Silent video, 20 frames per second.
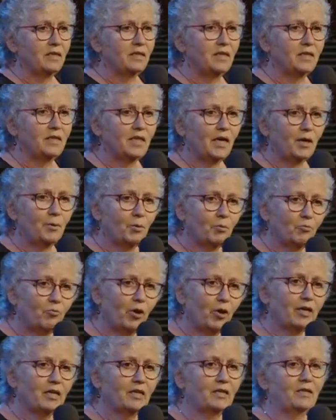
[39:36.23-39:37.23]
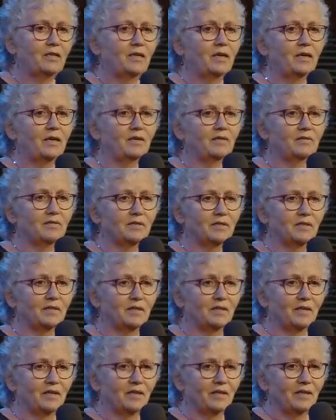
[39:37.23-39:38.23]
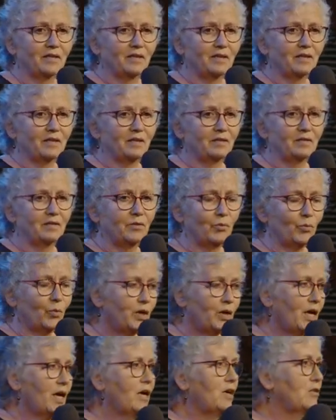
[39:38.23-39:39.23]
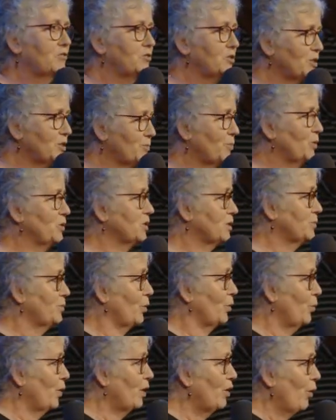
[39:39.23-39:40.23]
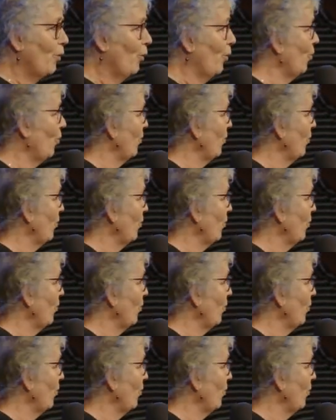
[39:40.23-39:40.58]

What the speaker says: that they will recognize that we are responsible. We're all